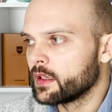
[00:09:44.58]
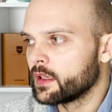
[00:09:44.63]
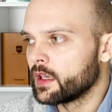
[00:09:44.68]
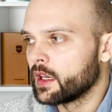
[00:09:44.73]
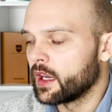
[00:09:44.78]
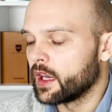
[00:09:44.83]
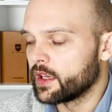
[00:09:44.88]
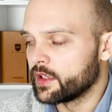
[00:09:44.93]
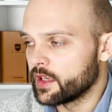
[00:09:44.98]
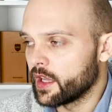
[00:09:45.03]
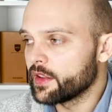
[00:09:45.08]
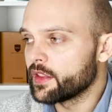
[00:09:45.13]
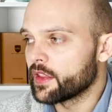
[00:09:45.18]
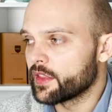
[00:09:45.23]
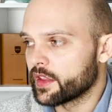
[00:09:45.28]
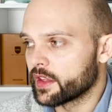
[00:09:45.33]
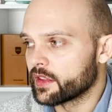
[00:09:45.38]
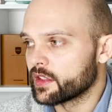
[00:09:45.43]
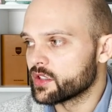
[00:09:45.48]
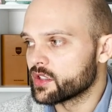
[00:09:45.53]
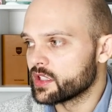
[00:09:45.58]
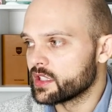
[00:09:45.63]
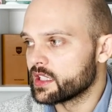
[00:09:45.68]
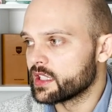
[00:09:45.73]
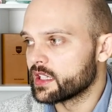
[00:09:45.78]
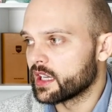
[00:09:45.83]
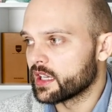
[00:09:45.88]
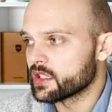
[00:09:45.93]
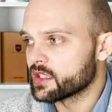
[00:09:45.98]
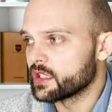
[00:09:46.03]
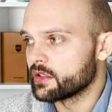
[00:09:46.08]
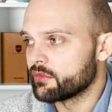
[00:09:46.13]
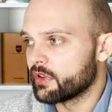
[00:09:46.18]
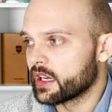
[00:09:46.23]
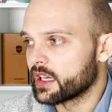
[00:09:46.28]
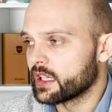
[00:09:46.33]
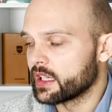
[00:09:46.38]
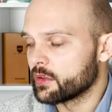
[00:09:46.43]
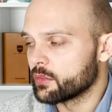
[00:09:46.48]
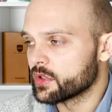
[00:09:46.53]
Another thing that she did actually
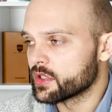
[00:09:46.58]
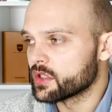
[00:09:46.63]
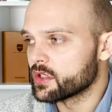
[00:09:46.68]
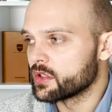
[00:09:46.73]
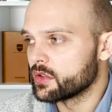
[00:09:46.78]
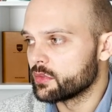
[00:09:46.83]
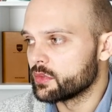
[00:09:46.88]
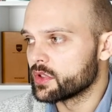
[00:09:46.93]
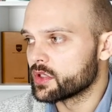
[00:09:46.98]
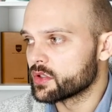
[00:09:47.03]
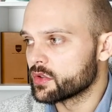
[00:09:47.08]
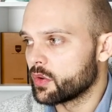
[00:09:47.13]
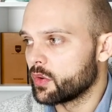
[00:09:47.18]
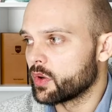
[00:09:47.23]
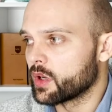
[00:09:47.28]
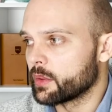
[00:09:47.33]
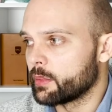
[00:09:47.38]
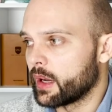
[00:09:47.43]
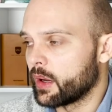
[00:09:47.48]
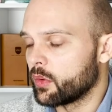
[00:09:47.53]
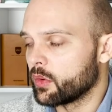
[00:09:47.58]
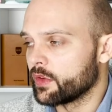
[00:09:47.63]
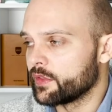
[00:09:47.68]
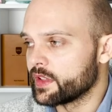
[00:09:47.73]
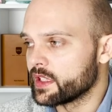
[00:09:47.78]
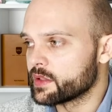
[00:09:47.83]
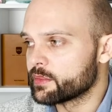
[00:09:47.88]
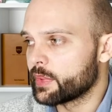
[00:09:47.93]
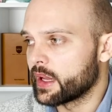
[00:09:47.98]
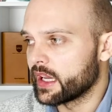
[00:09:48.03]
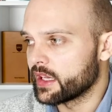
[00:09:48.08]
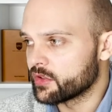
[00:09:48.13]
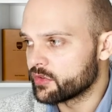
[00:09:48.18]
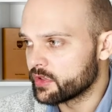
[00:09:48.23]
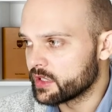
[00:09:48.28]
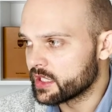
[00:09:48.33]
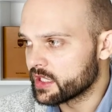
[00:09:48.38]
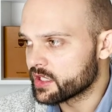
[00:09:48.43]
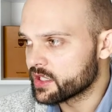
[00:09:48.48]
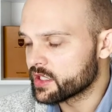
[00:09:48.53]
regularly was talk about all of these petri
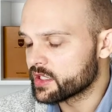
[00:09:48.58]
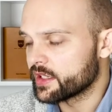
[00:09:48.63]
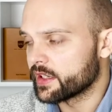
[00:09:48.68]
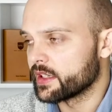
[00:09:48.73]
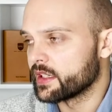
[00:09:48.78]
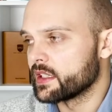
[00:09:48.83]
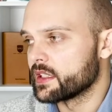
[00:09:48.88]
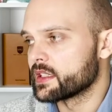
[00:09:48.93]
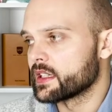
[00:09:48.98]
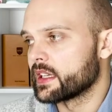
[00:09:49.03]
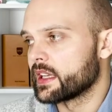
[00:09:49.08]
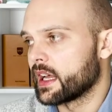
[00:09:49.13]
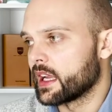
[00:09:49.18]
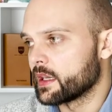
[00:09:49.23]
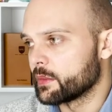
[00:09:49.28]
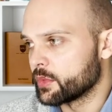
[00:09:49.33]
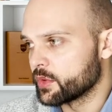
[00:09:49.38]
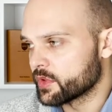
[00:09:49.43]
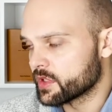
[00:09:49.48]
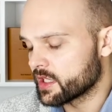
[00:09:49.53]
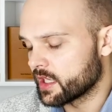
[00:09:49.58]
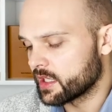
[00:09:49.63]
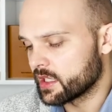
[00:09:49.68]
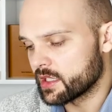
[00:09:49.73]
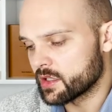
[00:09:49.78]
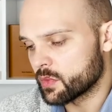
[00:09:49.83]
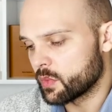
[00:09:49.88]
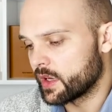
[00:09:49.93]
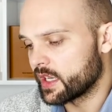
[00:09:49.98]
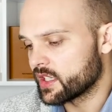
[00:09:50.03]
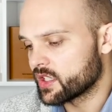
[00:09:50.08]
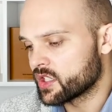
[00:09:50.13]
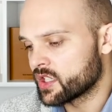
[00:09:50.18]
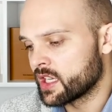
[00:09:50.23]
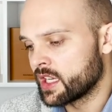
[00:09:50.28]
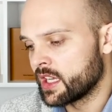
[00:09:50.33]
dish studies and animal studies, which